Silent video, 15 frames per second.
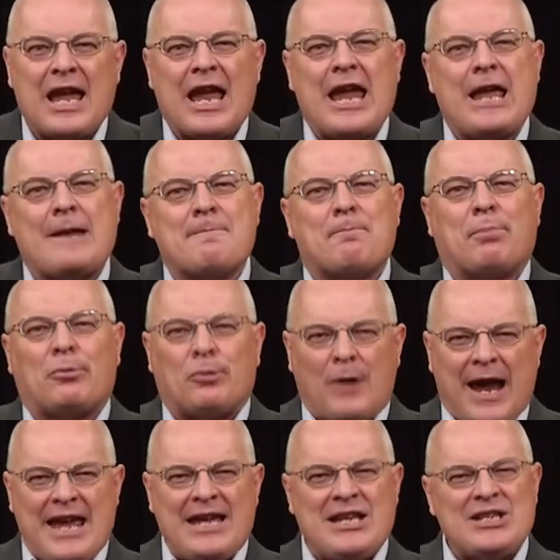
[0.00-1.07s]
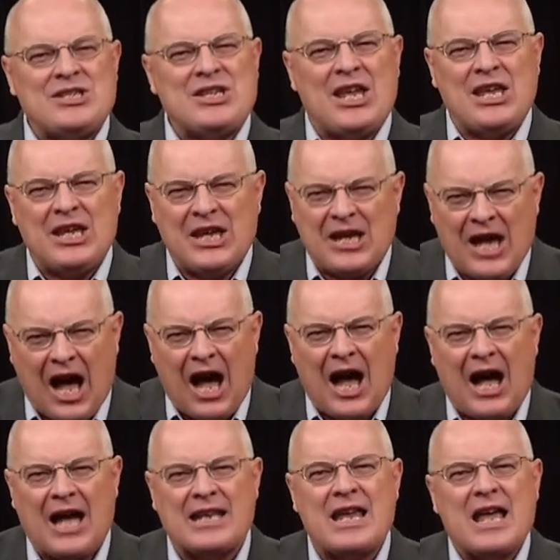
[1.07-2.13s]
in praising
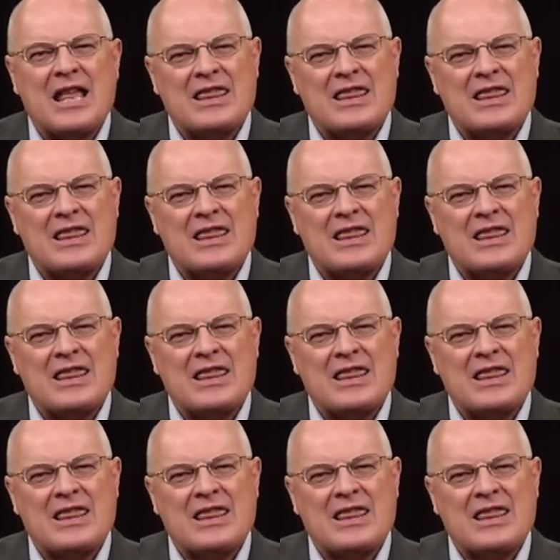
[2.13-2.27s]
God